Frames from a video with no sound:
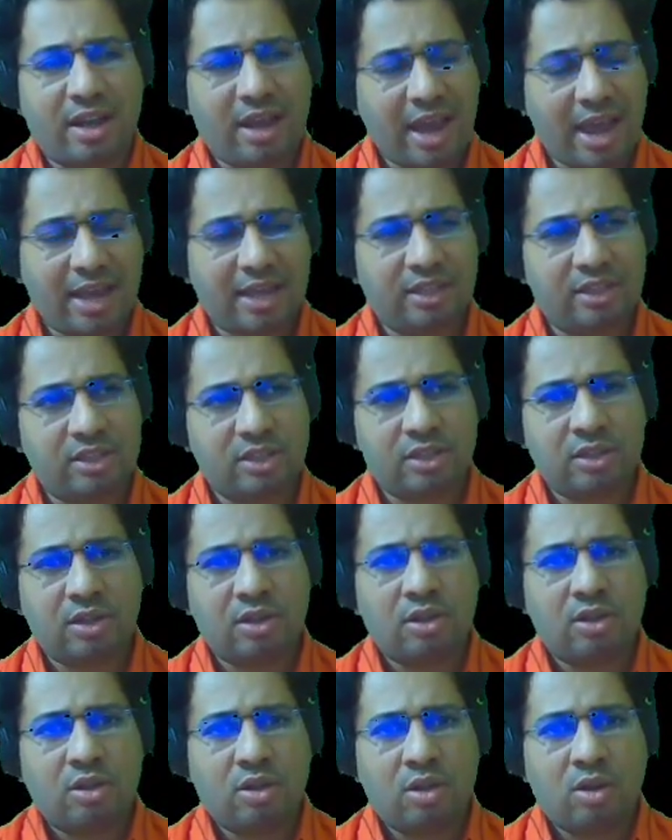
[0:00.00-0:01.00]
as
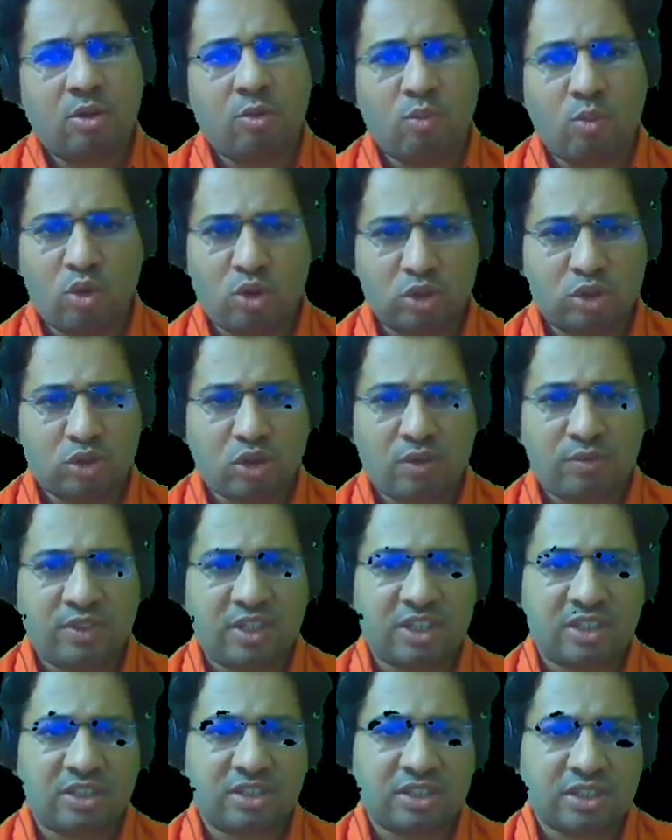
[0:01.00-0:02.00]
most of
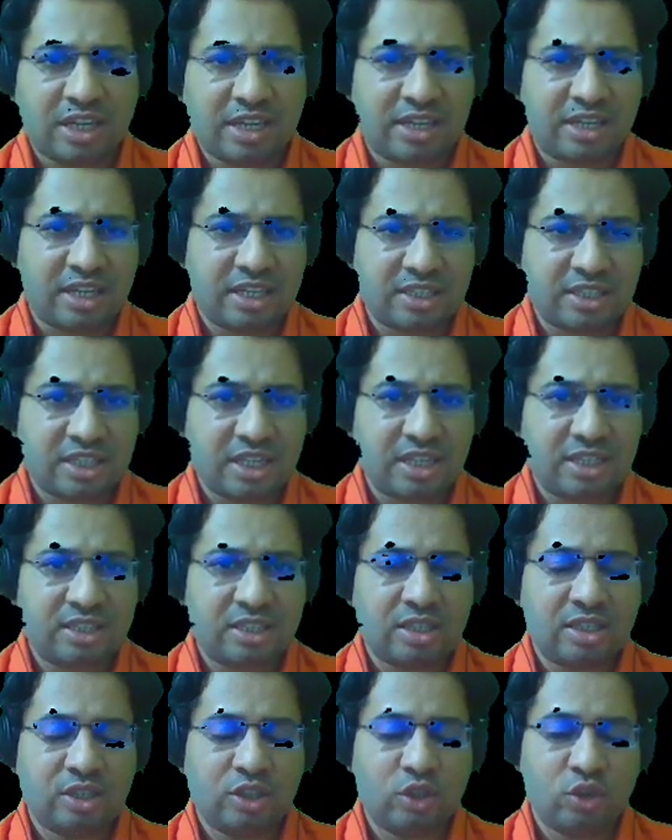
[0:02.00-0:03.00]
the sentences
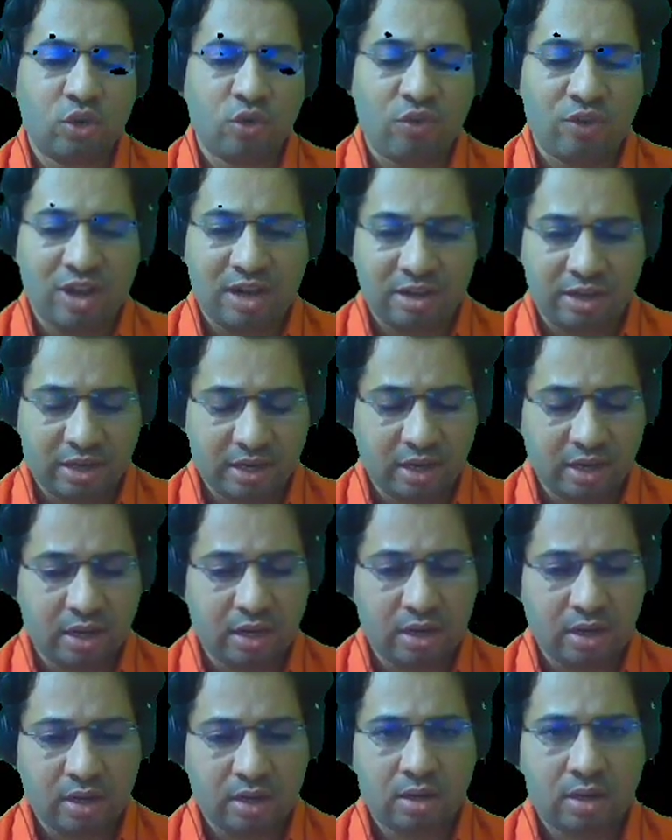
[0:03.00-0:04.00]
you will
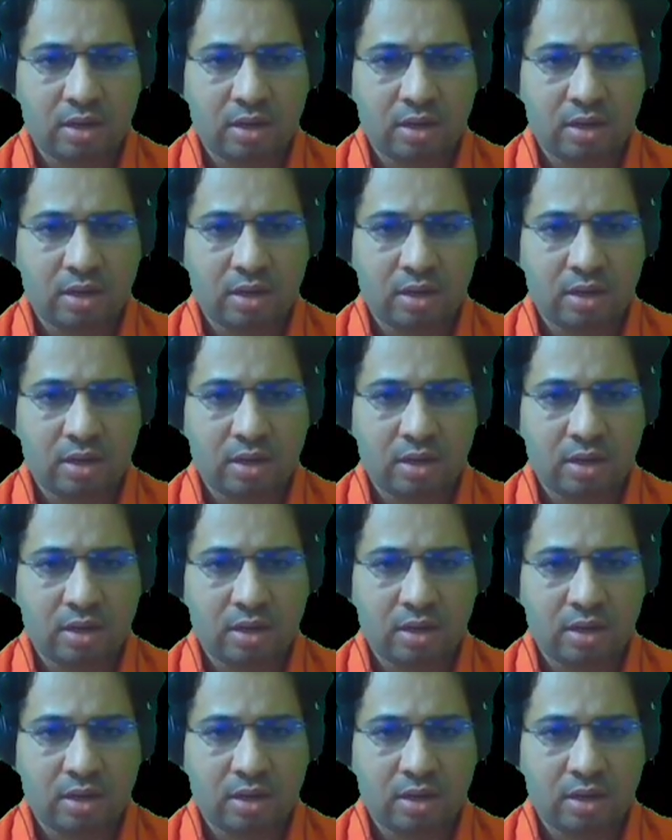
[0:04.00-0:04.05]
hear,